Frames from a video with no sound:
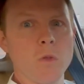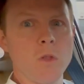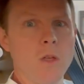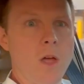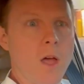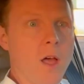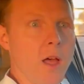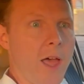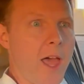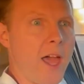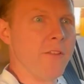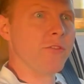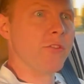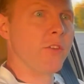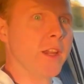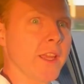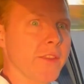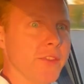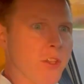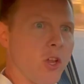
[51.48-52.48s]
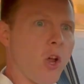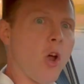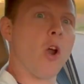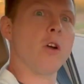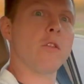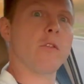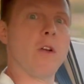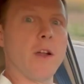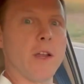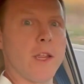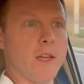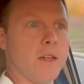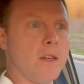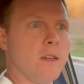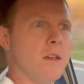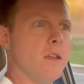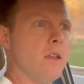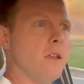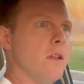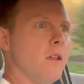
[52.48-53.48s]
after I got the car running
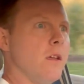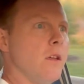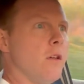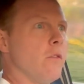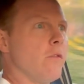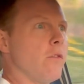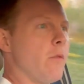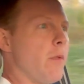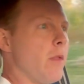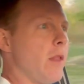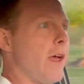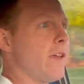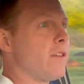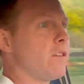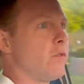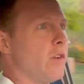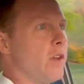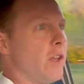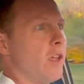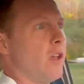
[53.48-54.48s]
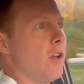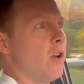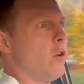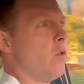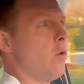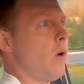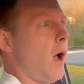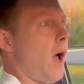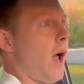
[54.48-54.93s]
from the last video,